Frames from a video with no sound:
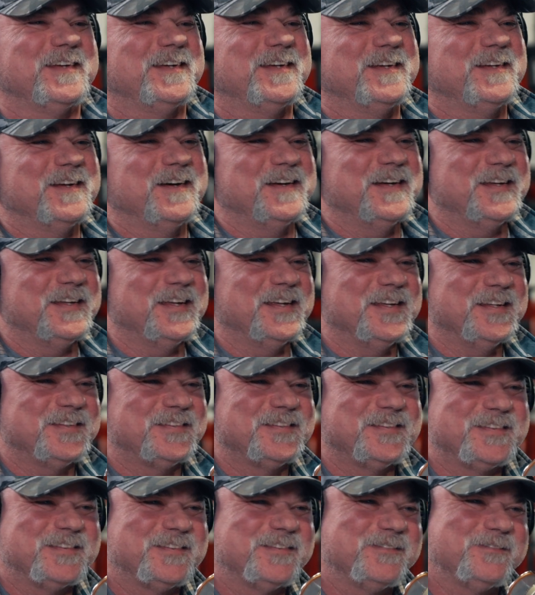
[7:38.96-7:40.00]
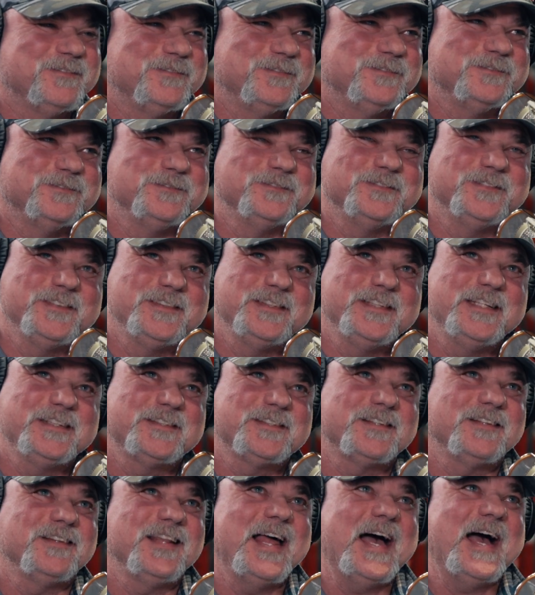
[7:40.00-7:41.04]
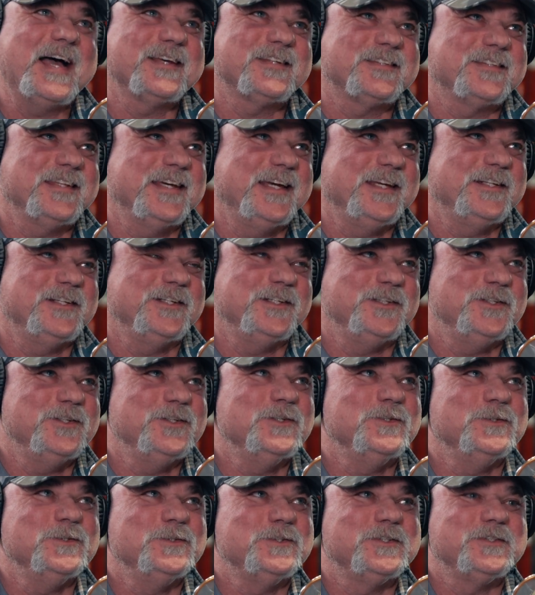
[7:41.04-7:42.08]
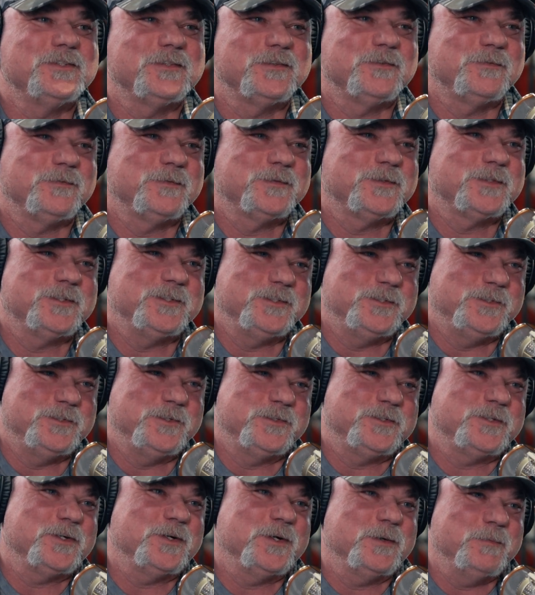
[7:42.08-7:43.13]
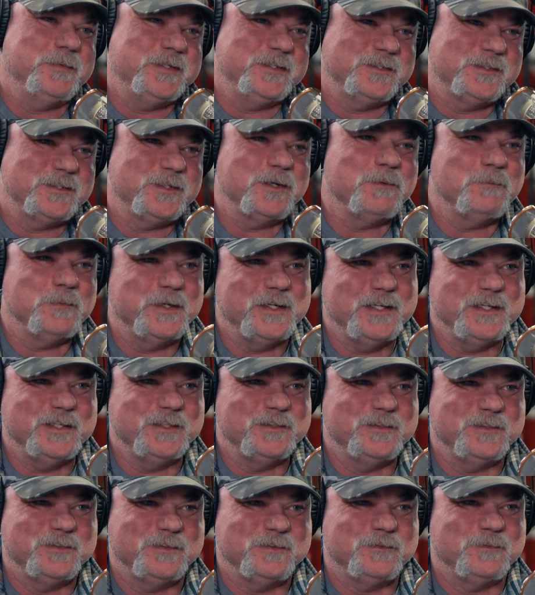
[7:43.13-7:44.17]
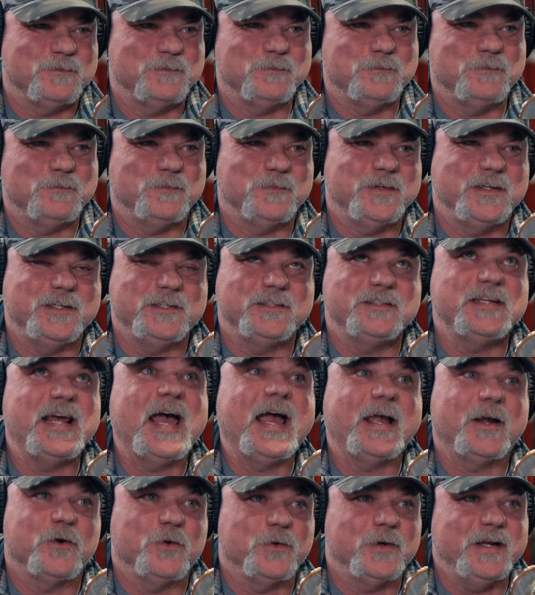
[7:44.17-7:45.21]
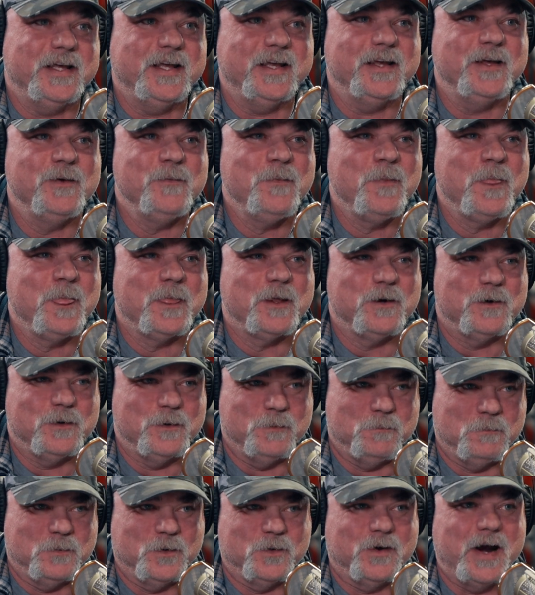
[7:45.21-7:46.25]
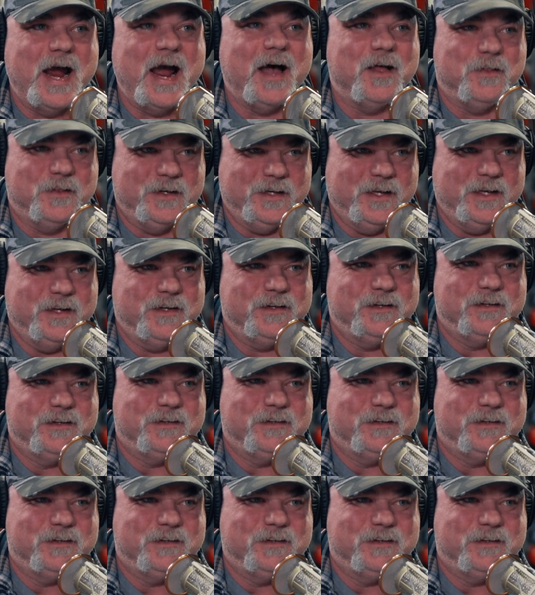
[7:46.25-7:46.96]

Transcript: you know, it's that's the last thing to use to determine somebody's integrity or morality.